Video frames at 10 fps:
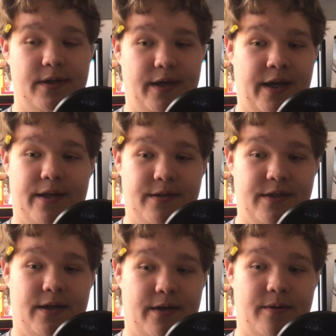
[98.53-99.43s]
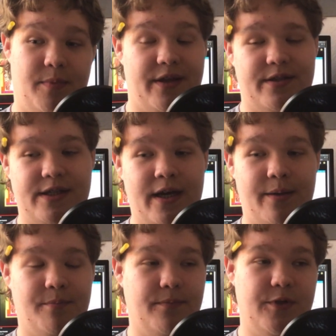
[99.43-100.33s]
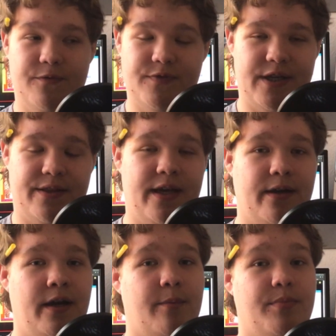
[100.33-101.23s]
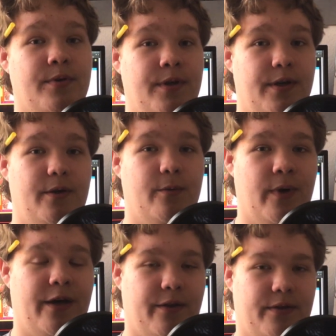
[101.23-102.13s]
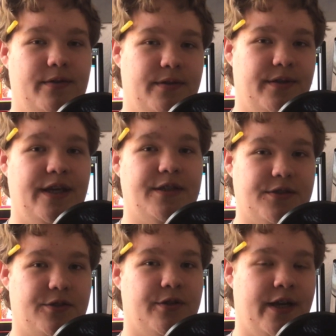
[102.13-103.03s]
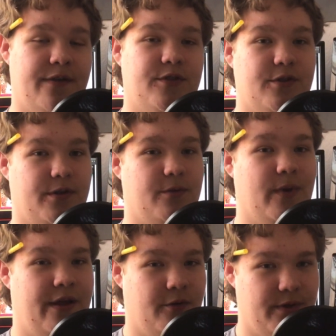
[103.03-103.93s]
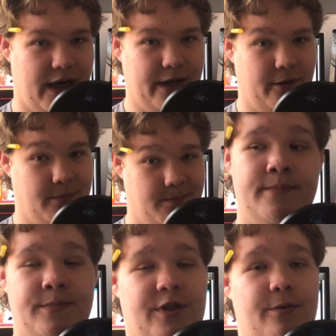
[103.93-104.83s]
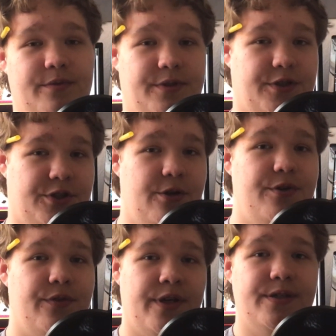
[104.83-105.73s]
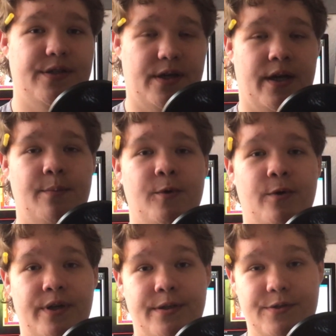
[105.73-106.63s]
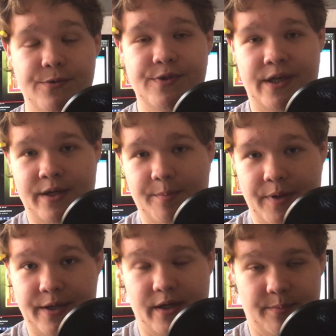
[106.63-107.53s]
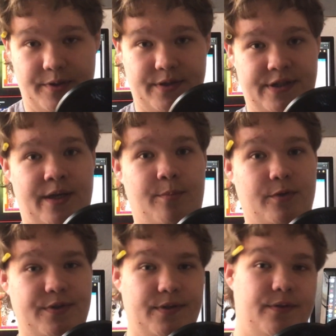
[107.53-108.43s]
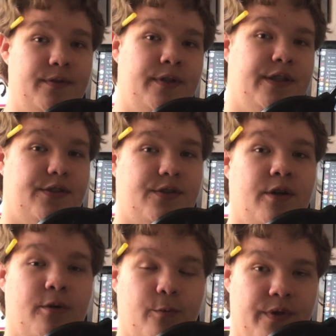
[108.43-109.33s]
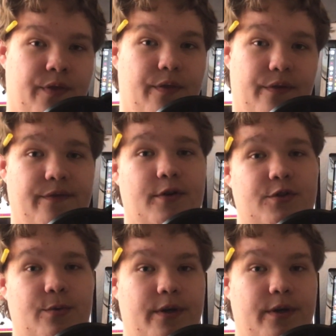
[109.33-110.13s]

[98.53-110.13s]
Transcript: And by the time you've set that up, well, things could have turned rather dire. So to show you this, I'm going to set up a couple examples. Let's start with the first one.